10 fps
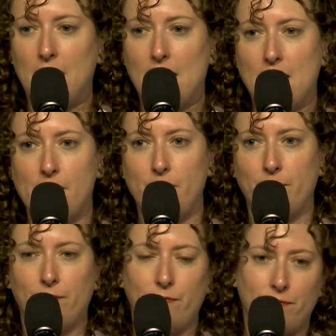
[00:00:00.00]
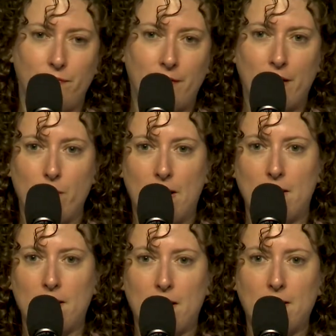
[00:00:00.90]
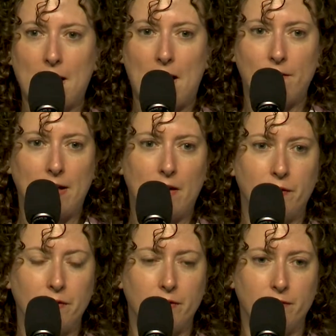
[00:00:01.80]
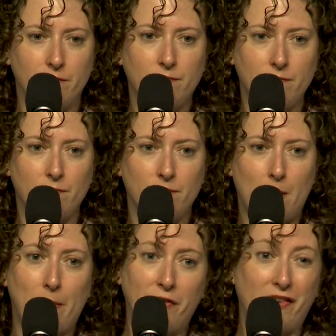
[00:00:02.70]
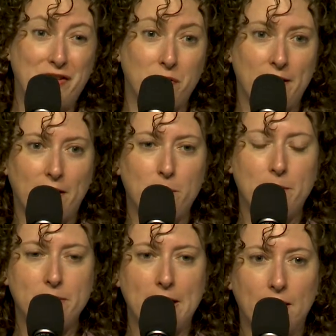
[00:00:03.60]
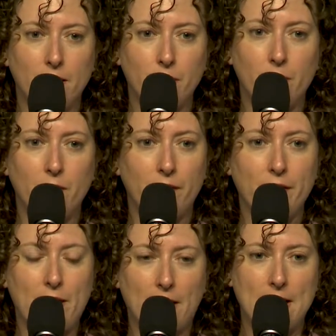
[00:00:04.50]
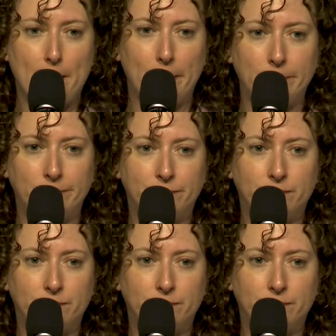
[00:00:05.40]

So again, I have encountered a bunch of stories of people dying on the road, so that can happen.